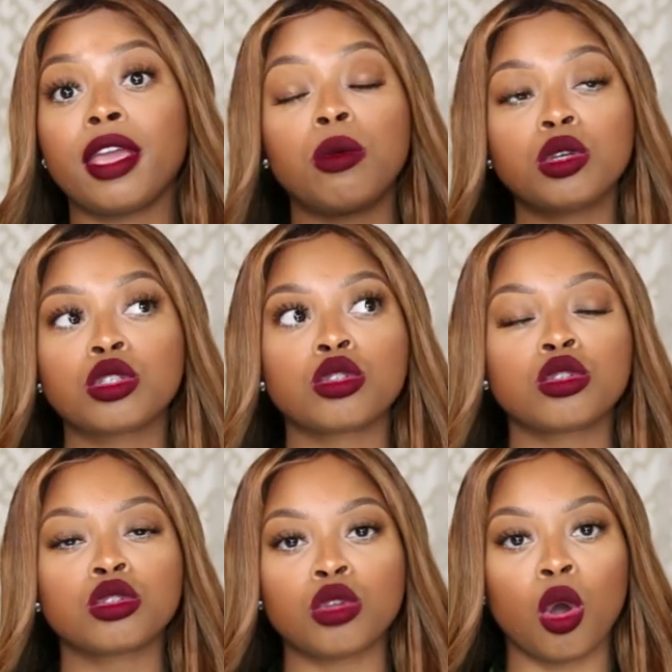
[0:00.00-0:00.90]
they were
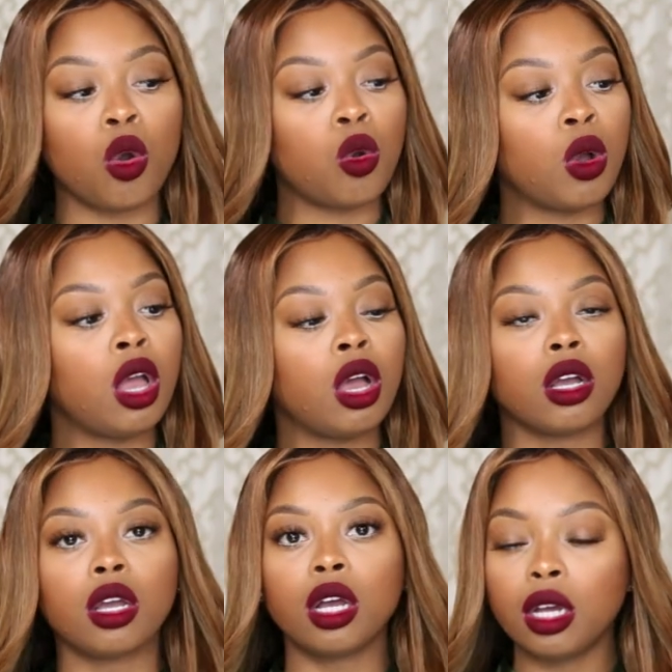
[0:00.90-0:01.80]
so
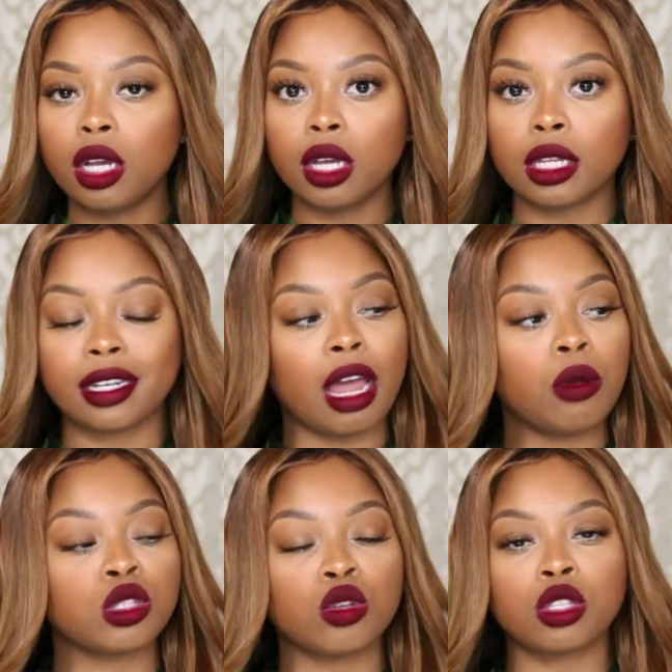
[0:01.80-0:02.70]
good. And I
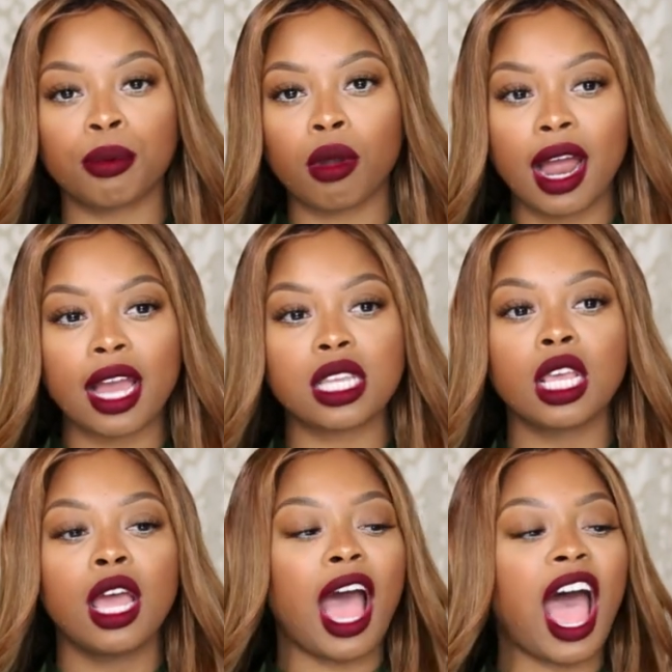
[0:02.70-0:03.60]
was so surprised.
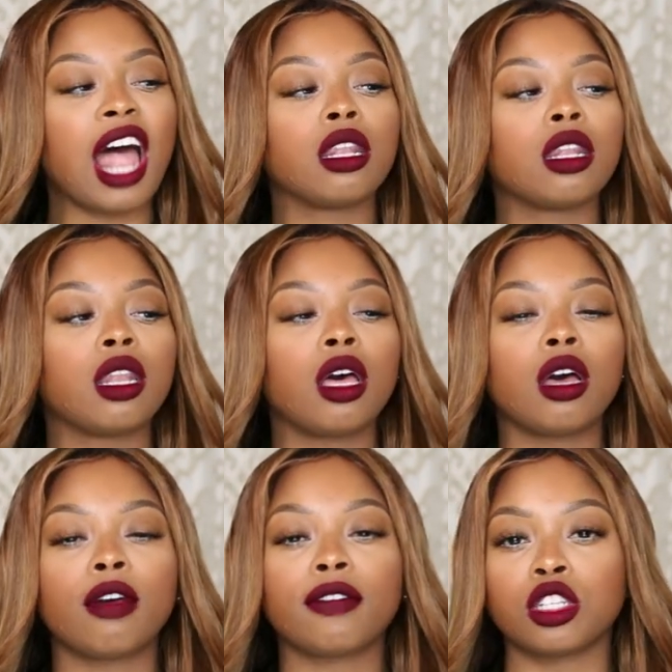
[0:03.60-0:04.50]
I
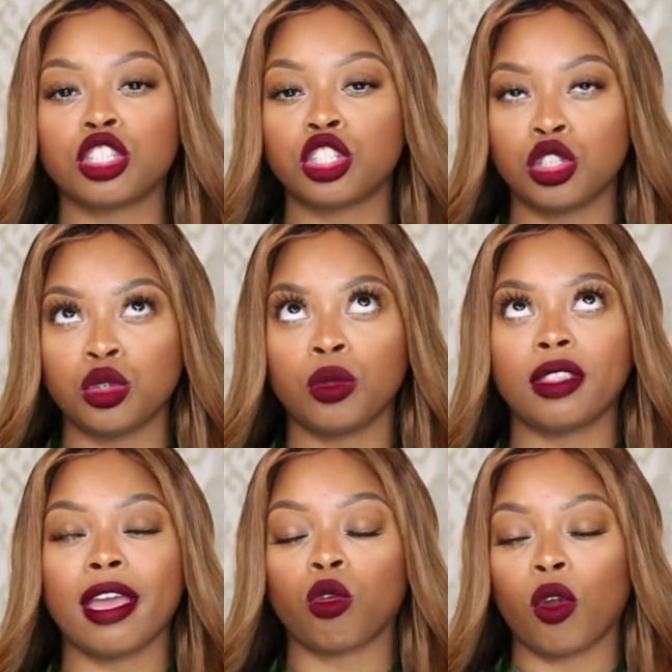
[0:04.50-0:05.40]
love a shoe
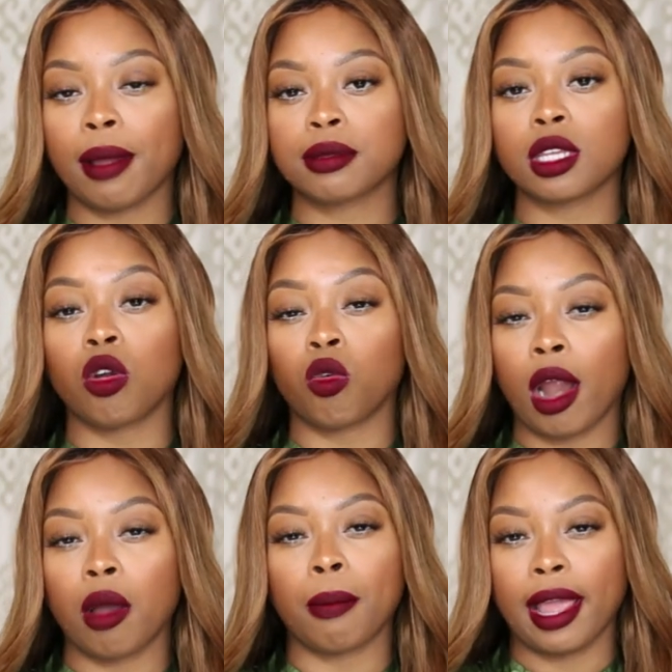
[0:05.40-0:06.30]
that wraps
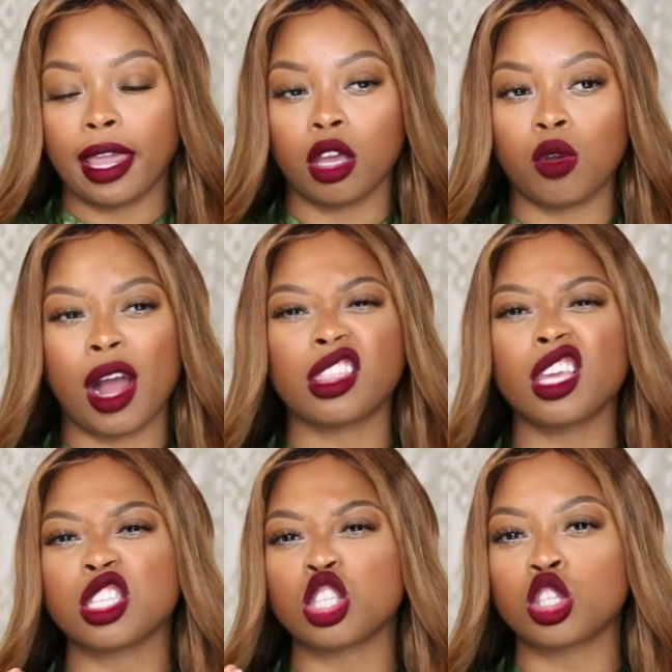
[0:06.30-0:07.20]
around my ankle. I
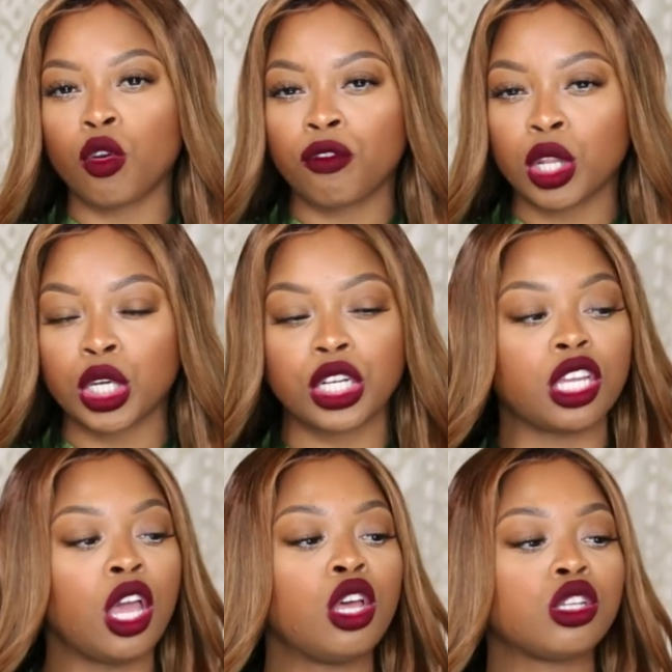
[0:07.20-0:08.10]
think it's so
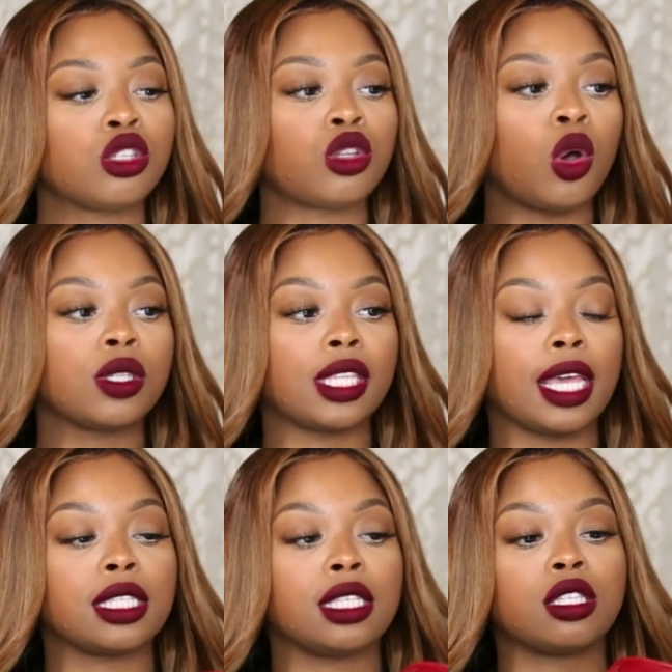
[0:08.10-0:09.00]
flirty, so
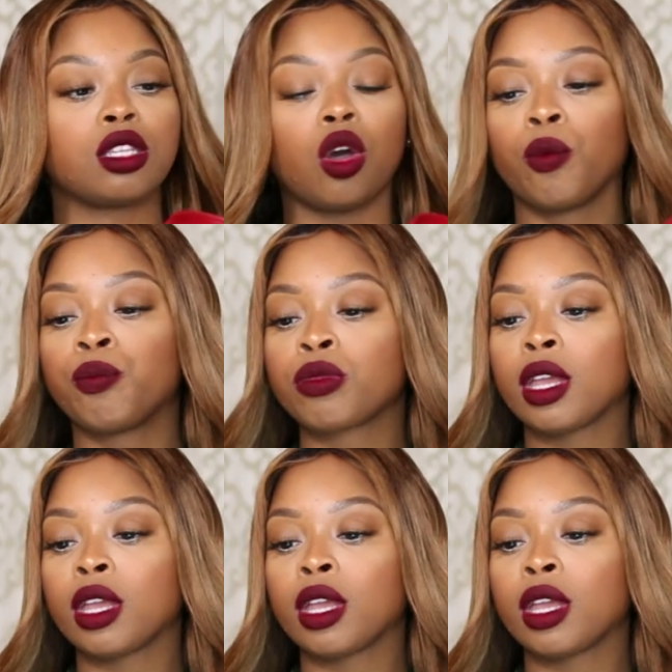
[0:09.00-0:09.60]
sexy. So